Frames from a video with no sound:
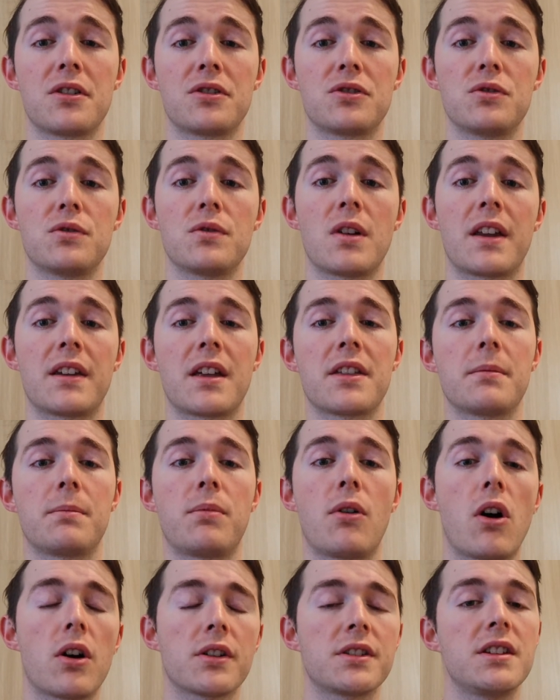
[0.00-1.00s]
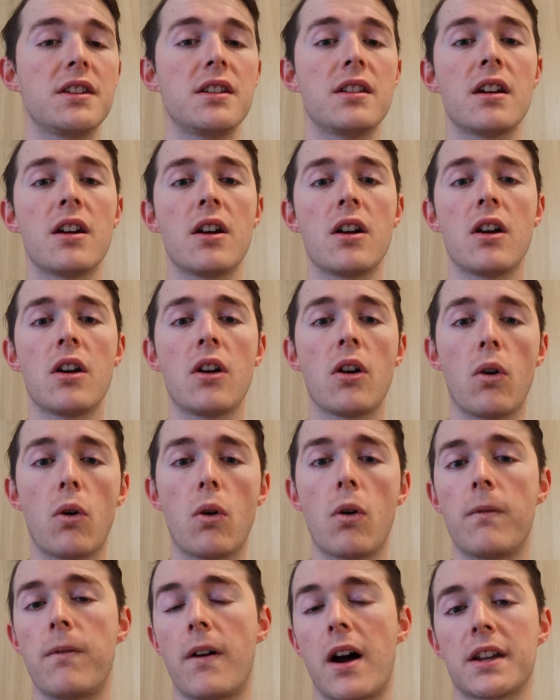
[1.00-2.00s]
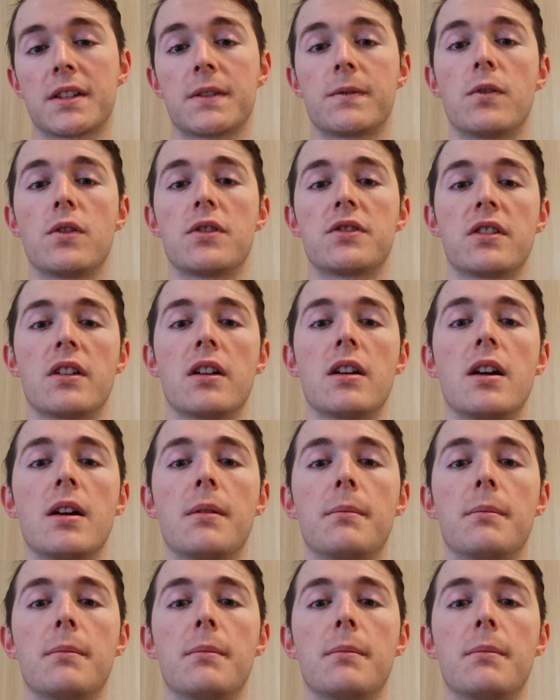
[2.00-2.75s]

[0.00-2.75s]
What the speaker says: to another party or vice versa.